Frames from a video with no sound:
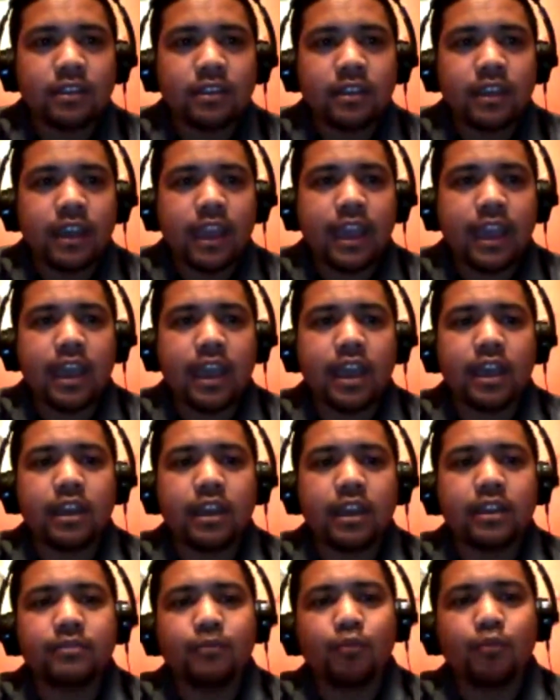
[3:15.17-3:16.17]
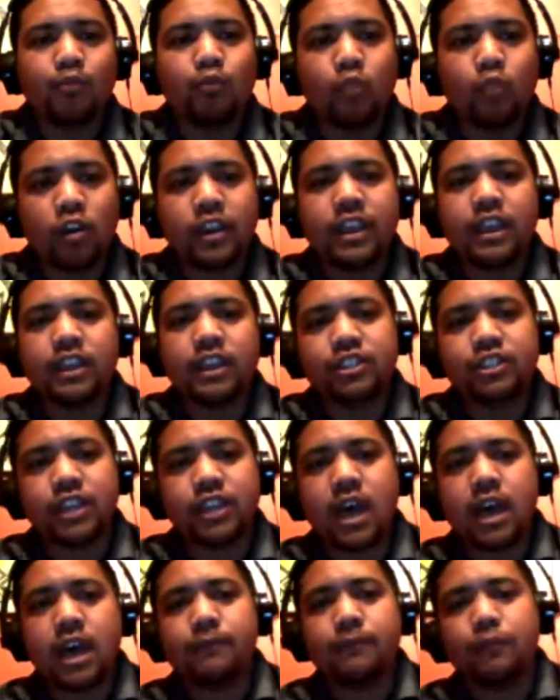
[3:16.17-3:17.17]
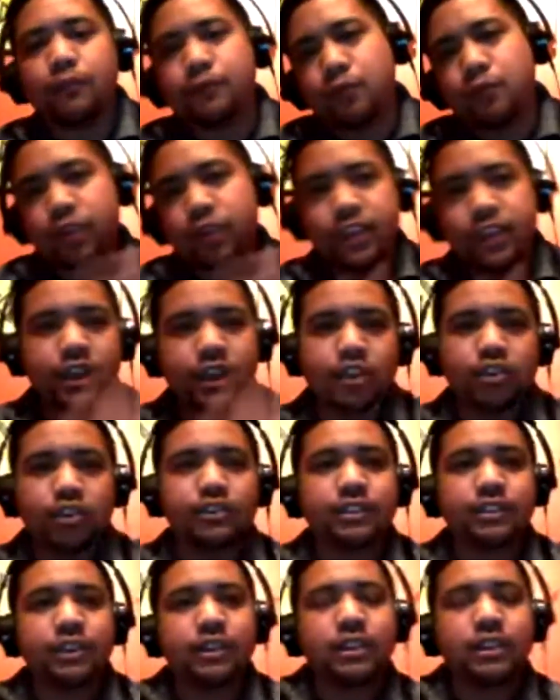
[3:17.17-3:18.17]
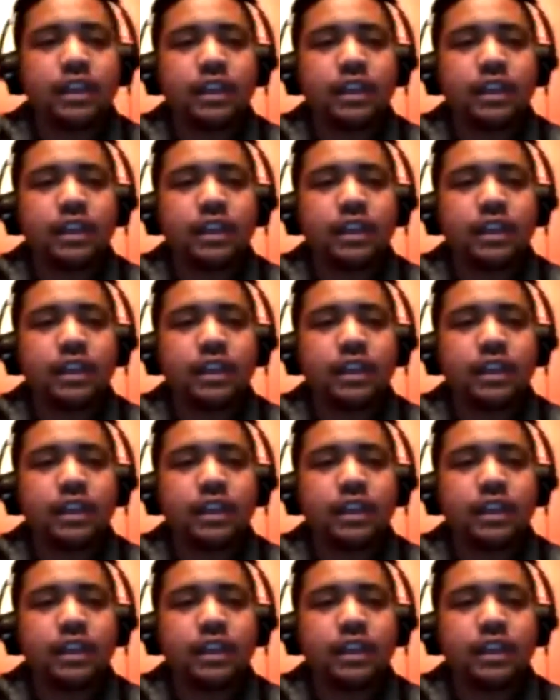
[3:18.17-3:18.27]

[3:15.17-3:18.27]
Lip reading: and working a job for 40 years